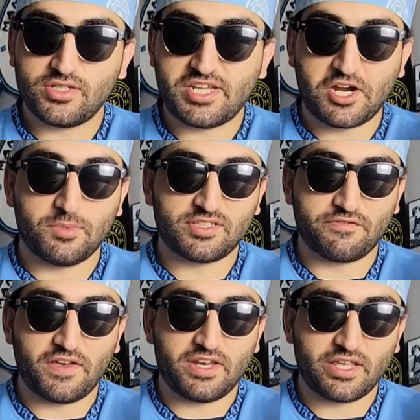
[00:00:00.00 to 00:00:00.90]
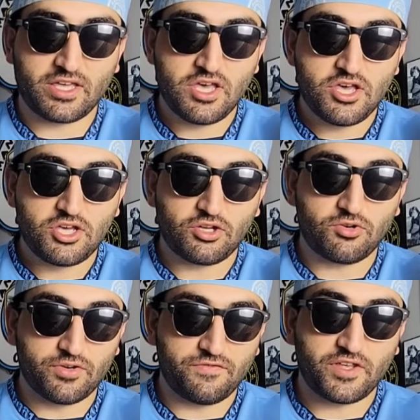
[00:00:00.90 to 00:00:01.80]
Terrible defending.
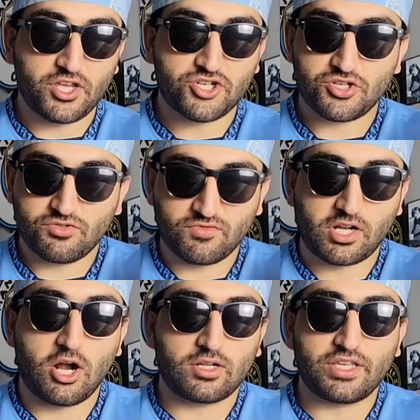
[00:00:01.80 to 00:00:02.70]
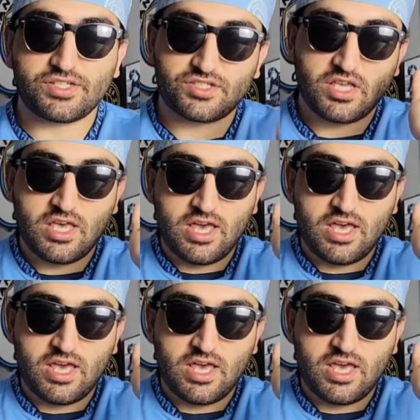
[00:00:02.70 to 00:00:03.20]
Good finish, regardless.